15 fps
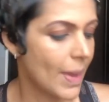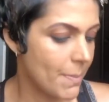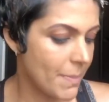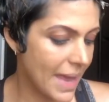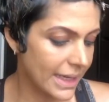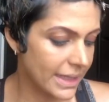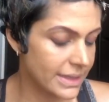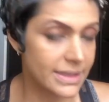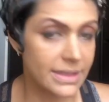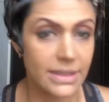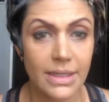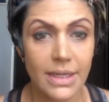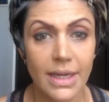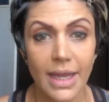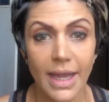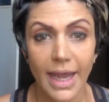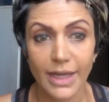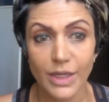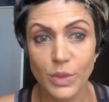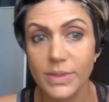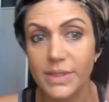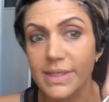palette
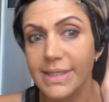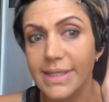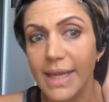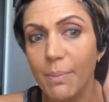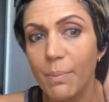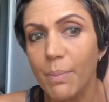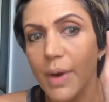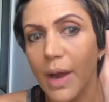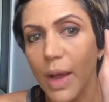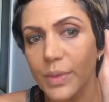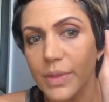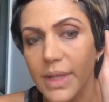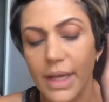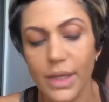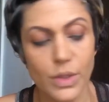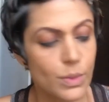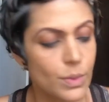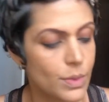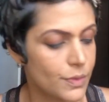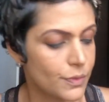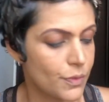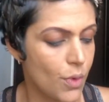and use the same brown that I
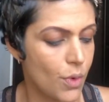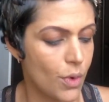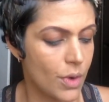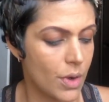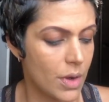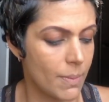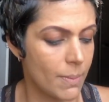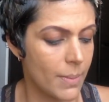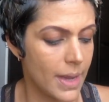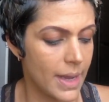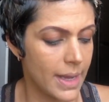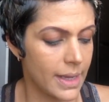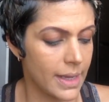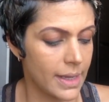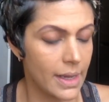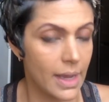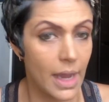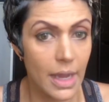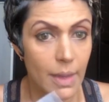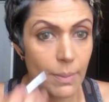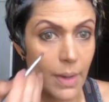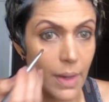use for my
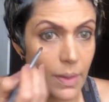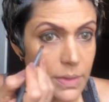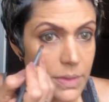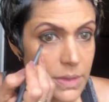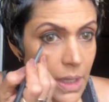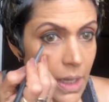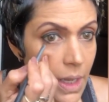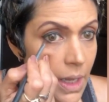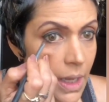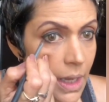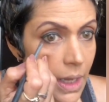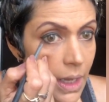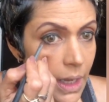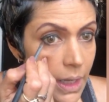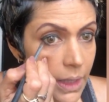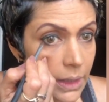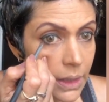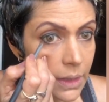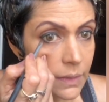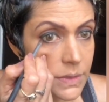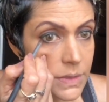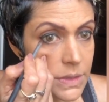eyebrows, and
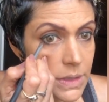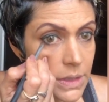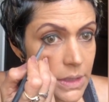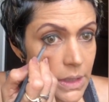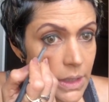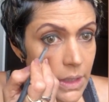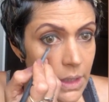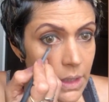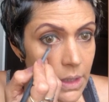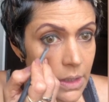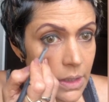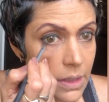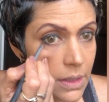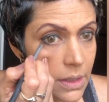kind of seal in